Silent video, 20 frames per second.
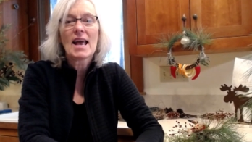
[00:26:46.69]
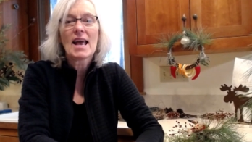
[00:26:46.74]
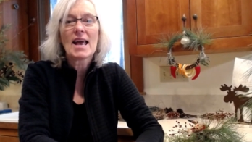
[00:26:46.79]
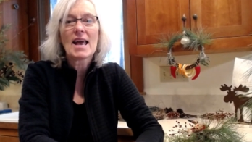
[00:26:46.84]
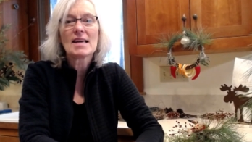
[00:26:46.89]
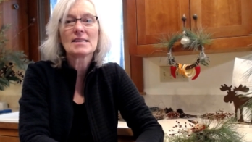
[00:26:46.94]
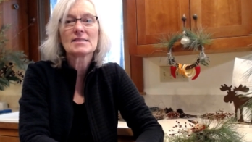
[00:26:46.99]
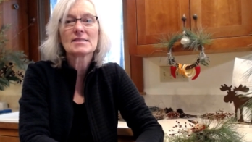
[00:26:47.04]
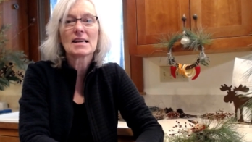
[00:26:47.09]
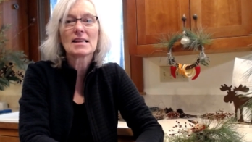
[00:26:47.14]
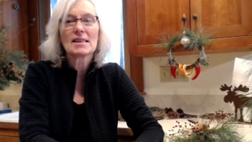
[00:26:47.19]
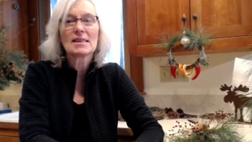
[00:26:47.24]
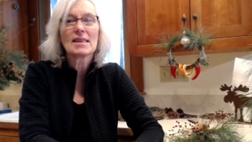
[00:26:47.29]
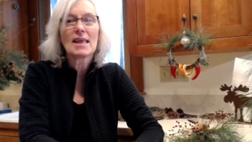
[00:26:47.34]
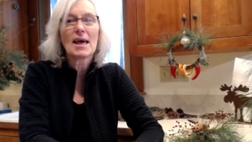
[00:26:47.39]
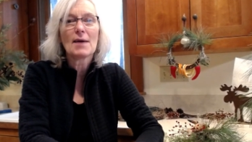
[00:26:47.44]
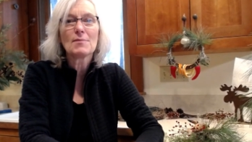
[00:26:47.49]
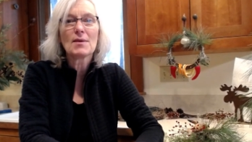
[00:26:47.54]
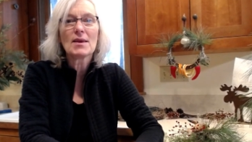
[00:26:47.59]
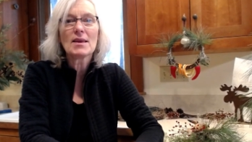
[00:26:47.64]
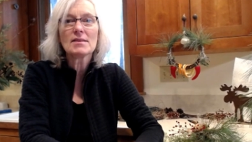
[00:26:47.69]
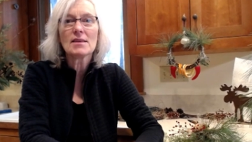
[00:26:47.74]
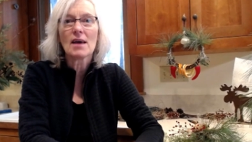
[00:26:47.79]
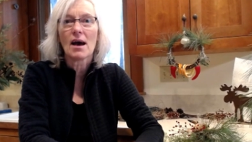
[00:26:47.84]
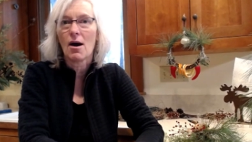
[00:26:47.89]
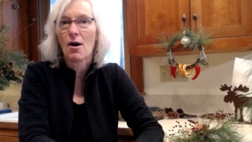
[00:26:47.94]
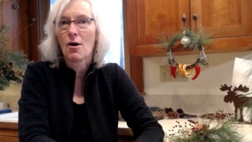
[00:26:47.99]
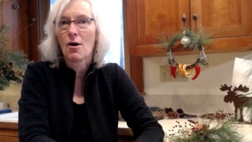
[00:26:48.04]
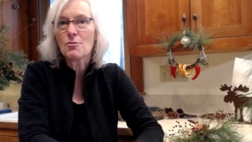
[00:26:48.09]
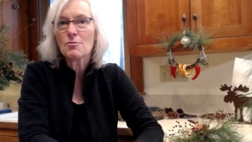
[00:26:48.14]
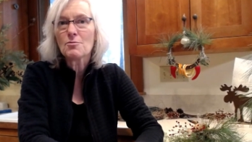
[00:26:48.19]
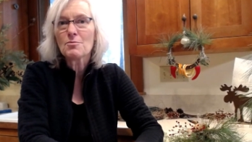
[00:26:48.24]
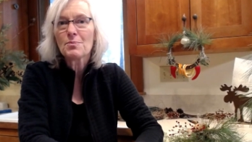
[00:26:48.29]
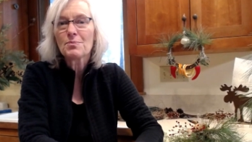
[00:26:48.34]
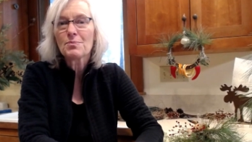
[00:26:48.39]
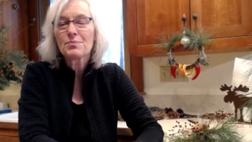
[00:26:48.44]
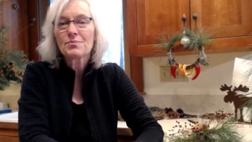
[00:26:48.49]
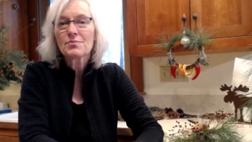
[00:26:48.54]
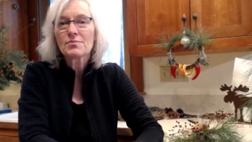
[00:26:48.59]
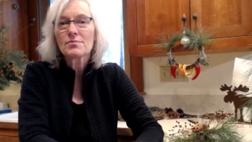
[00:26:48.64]
And let me know
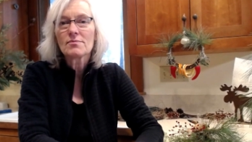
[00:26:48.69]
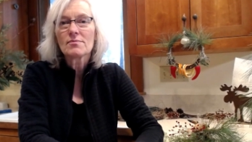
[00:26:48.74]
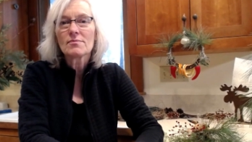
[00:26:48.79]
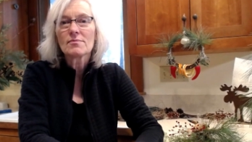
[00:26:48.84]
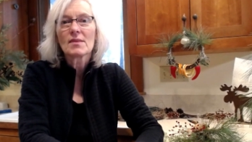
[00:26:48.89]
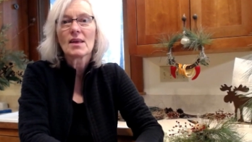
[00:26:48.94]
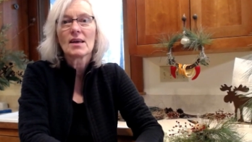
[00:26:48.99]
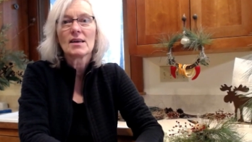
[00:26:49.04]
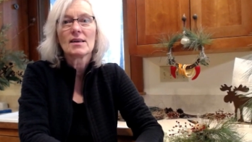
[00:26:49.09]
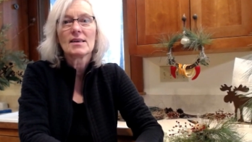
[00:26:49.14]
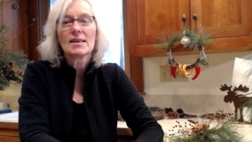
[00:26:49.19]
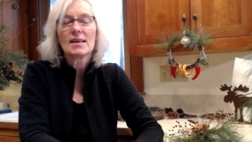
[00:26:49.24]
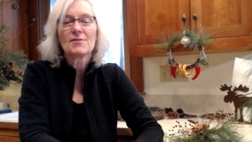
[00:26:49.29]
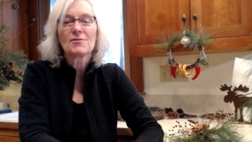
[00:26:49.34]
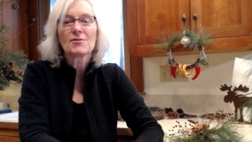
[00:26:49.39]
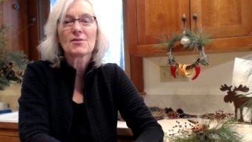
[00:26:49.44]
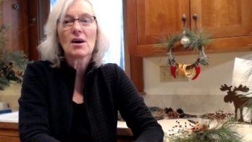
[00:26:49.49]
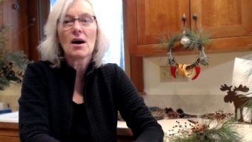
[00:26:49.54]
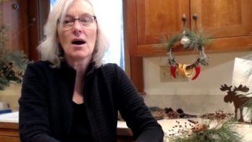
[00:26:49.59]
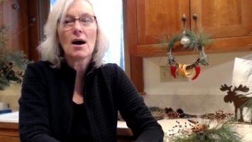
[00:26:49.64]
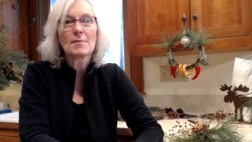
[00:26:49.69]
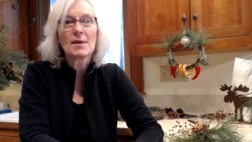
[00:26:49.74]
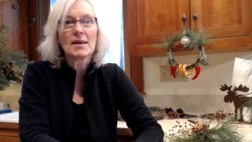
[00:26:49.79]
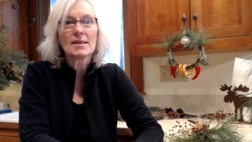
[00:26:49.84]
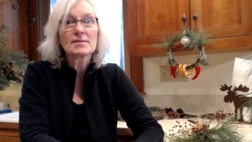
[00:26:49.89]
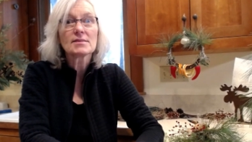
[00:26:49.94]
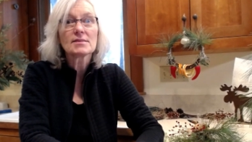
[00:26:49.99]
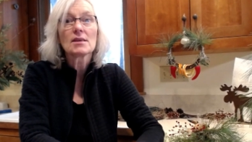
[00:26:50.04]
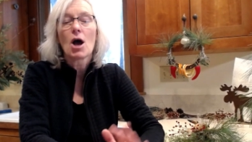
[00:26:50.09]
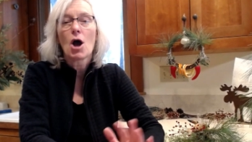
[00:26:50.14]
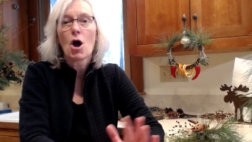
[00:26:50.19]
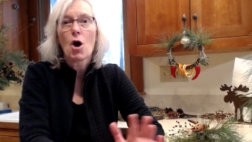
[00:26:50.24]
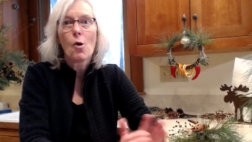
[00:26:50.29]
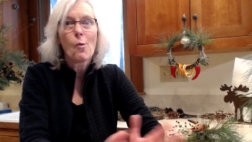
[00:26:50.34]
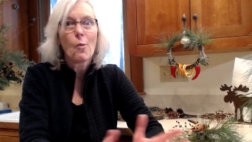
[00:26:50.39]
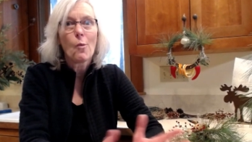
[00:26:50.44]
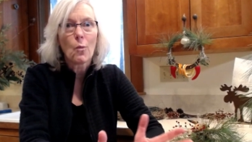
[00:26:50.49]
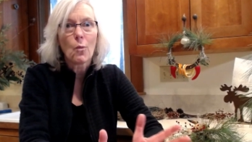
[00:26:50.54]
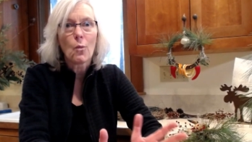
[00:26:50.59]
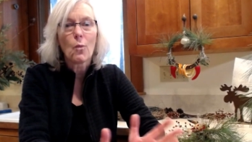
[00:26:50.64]
in the comments
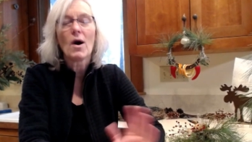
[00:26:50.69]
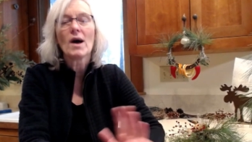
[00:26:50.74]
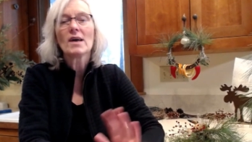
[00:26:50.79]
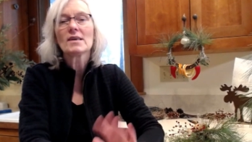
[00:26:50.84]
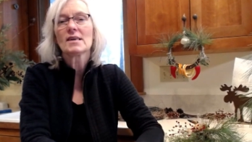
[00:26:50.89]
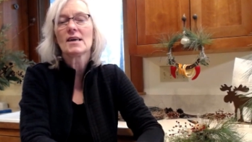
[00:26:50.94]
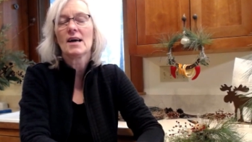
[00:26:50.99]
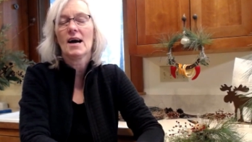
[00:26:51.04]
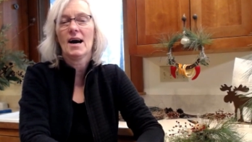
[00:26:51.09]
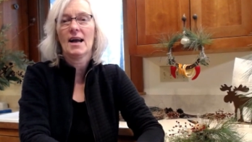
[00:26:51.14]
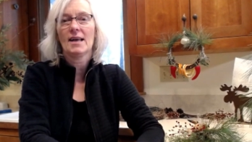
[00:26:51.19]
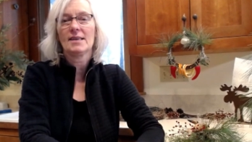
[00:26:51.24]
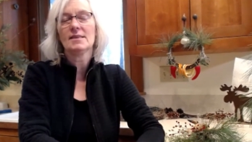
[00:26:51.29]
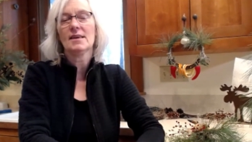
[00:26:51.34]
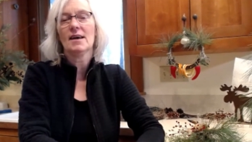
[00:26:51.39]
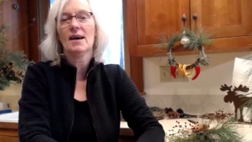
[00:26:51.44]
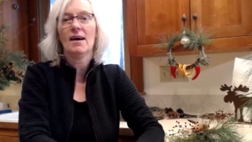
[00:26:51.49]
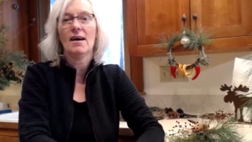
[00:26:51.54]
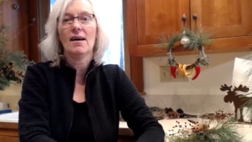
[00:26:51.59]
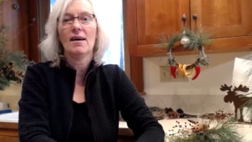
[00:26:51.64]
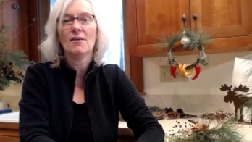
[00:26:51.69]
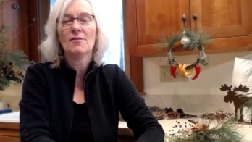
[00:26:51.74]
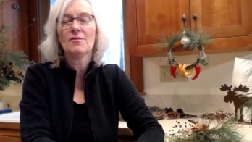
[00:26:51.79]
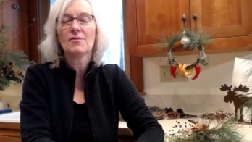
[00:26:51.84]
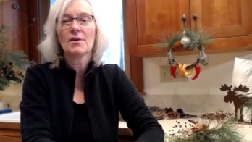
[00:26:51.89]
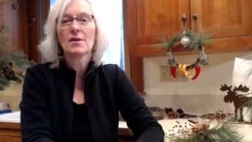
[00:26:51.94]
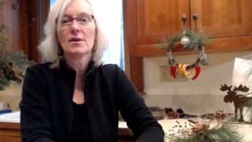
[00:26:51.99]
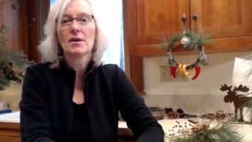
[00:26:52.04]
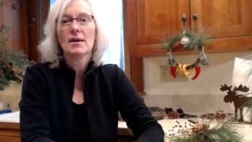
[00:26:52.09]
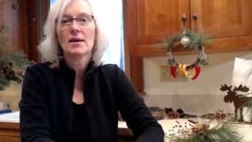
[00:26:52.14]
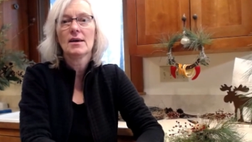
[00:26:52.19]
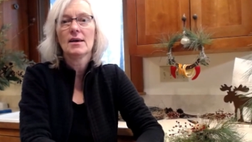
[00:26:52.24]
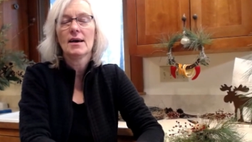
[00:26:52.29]
what kind of